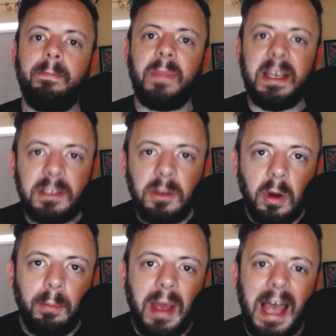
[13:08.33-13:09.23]
It's not a
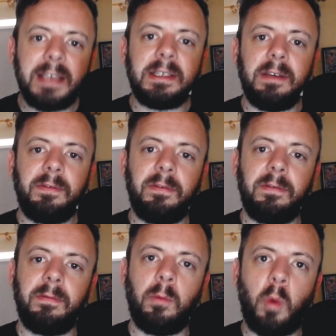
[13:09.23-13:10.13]
passive
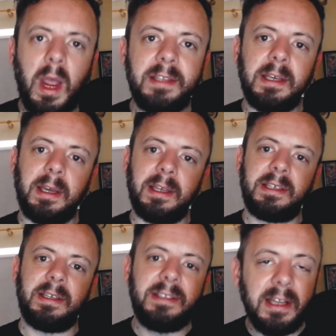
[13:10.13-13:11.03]
waiting, it's
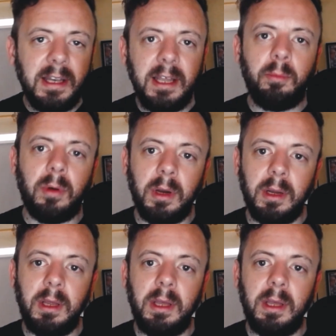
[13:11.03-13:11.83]
a deliberate